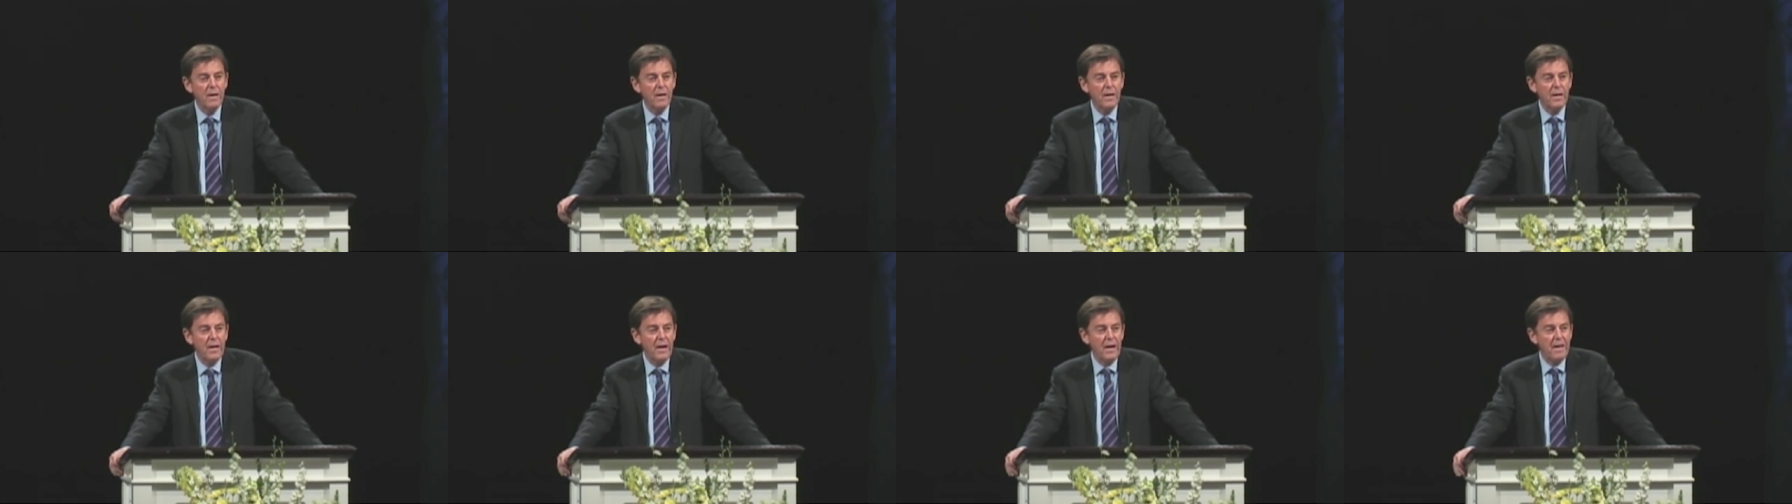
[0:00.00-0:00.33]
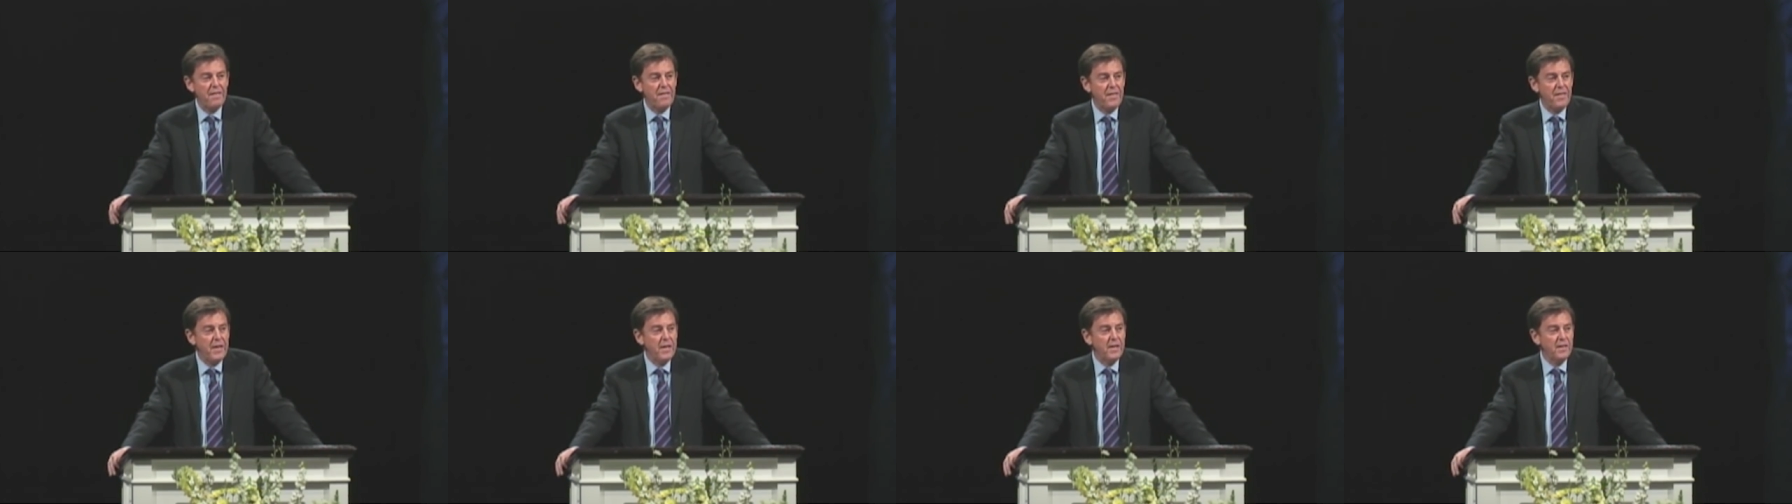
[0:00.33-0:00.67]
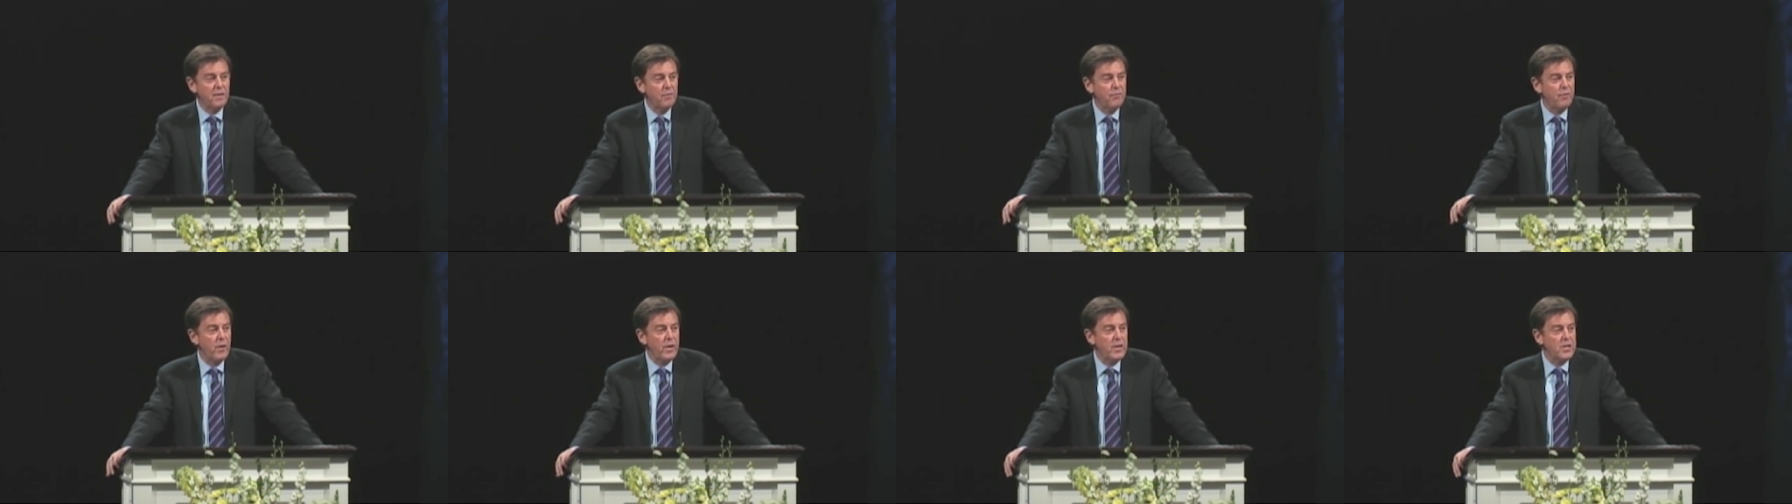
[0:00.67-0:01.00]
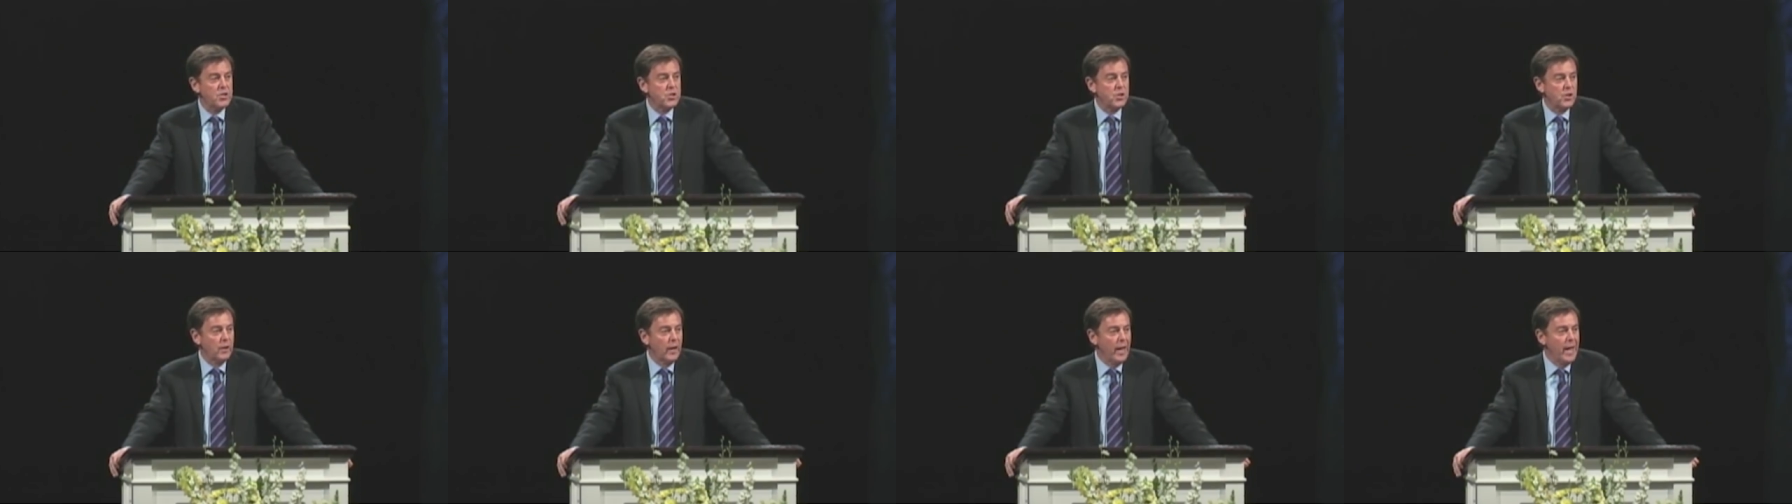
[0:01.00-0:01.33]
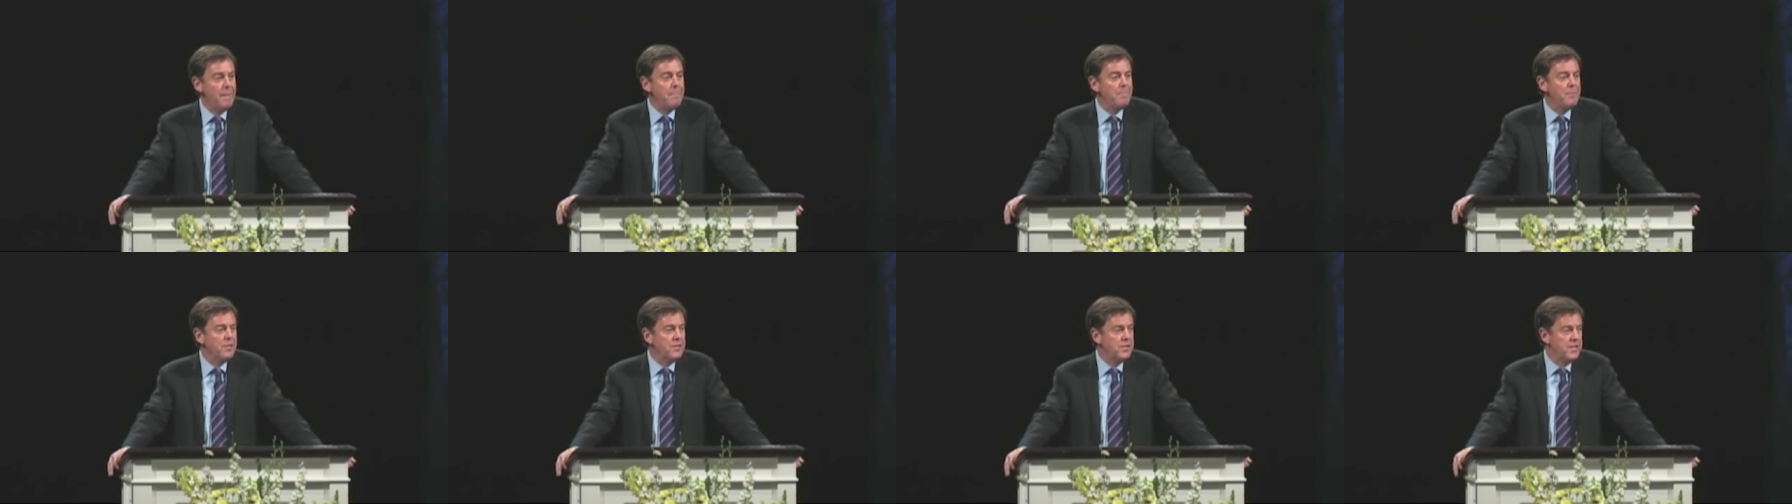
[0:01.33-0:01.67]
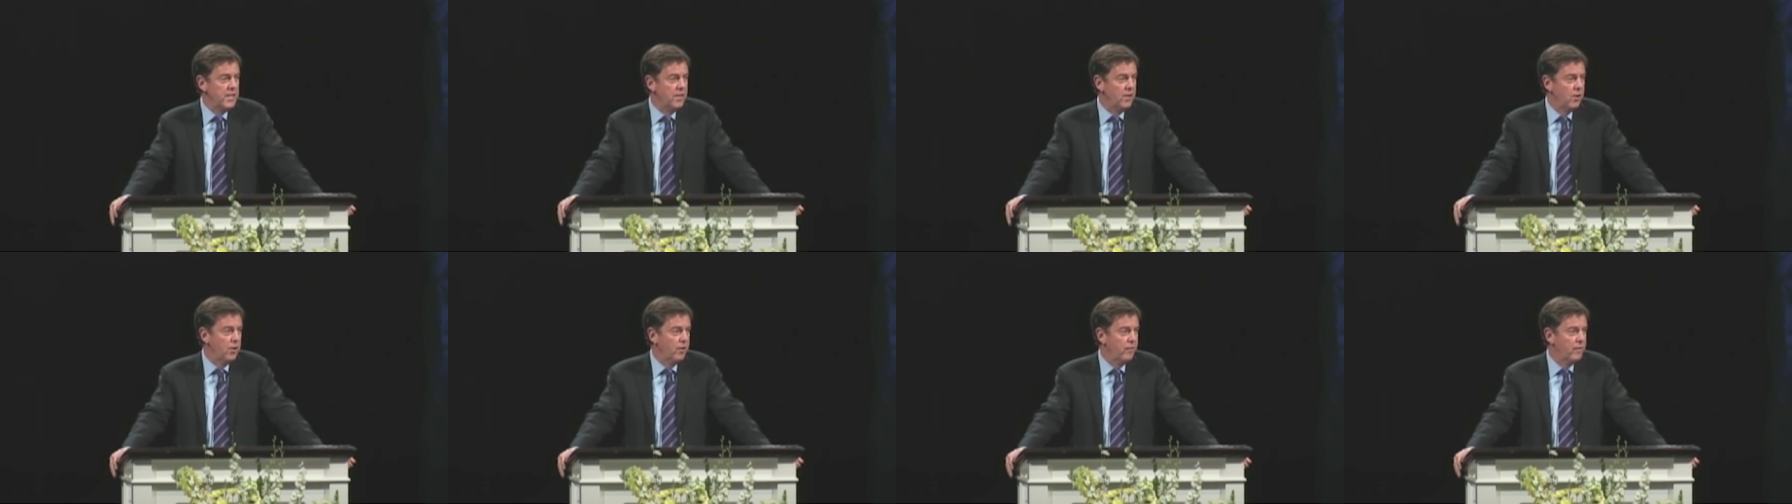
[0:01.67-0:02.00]
And I think the very
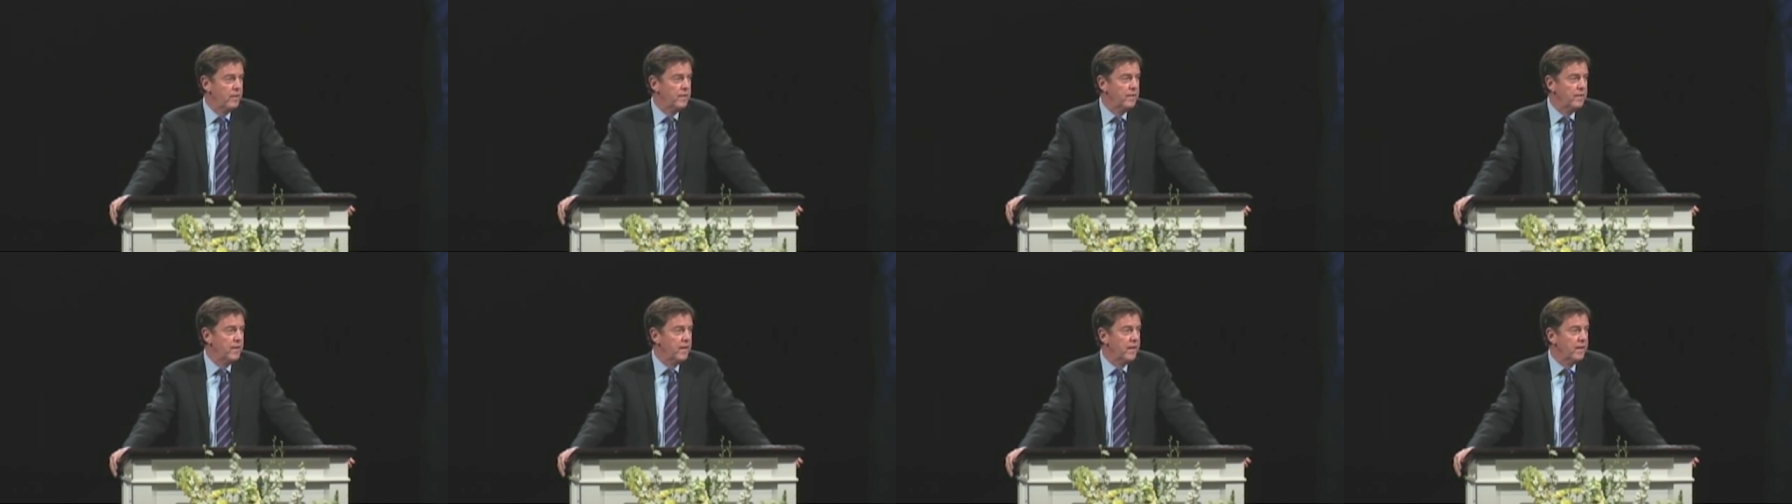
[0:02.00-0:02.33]
solemnity of it